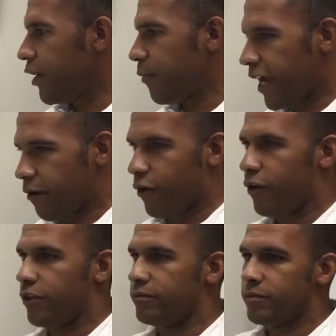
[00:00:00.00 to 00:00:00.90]
your
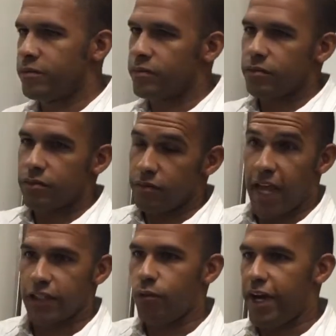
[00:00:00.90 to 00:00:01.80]
payroll,
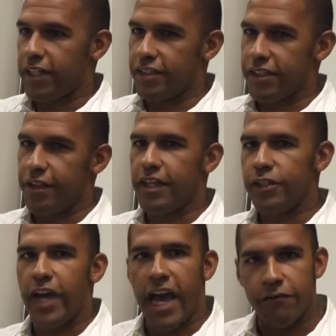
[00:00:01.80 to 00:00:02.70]
X, Y, and Z, things
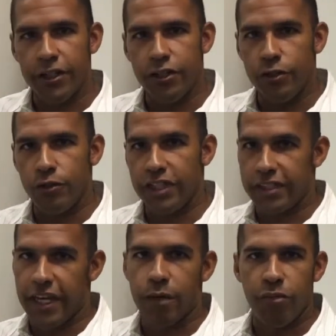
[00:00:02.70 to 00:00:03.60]
you have to do to
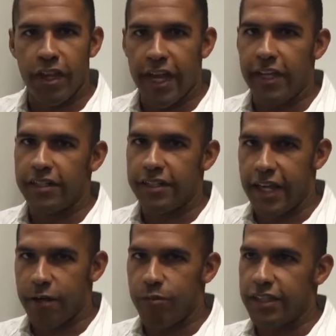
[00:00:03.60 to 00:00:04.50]
stay compliant and
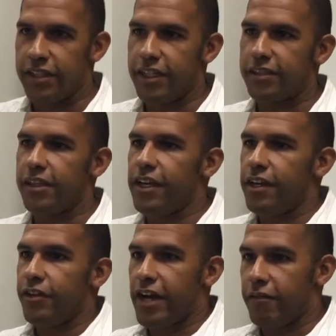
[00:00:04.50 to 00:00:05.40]
stay in business.
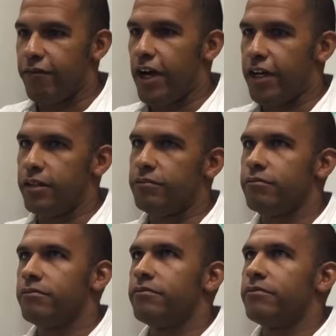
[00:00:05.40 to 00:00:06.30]
They're not fun,
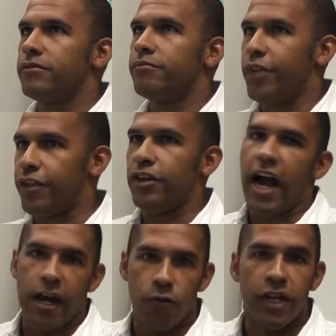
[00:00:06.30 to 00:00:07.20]
but they're
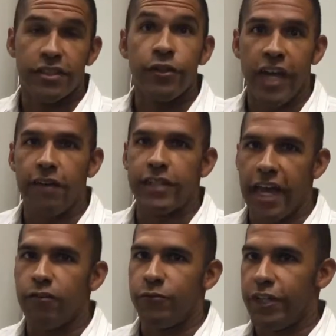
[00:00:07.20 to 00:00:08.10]
high risk, so you have to
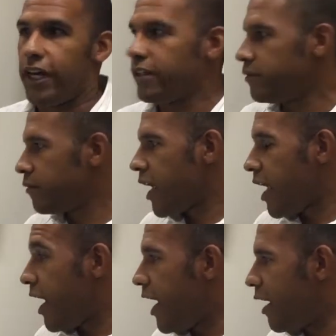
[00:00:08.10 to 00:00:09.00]
have them
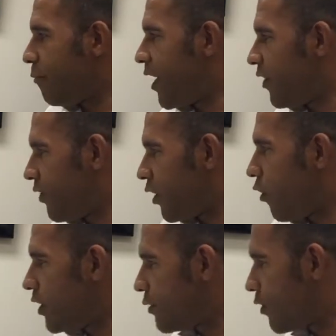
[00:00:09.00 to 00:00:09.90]
done. And then the
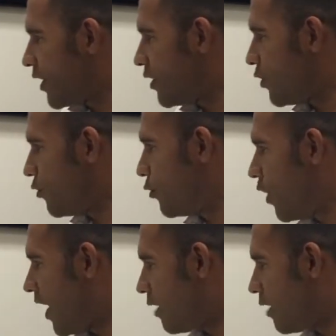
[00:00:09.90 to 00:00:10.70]
goal is really to,